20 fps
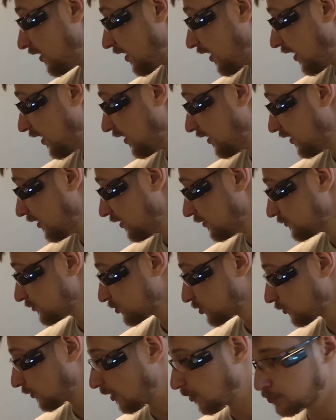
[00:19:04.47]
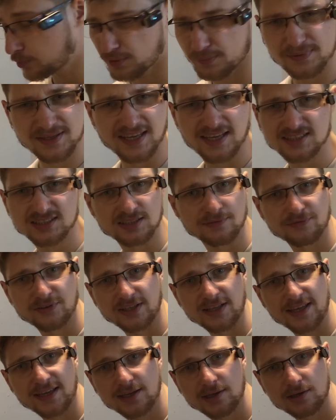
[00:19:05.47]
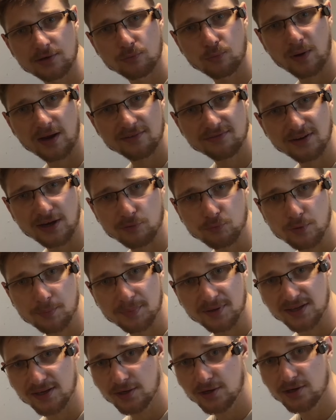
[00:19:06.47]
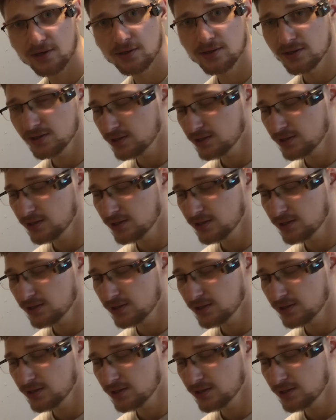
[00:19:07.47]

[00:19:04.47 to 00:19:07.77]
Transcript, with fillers: Uh, so I'll probably get something like a Wi-Fi repeater,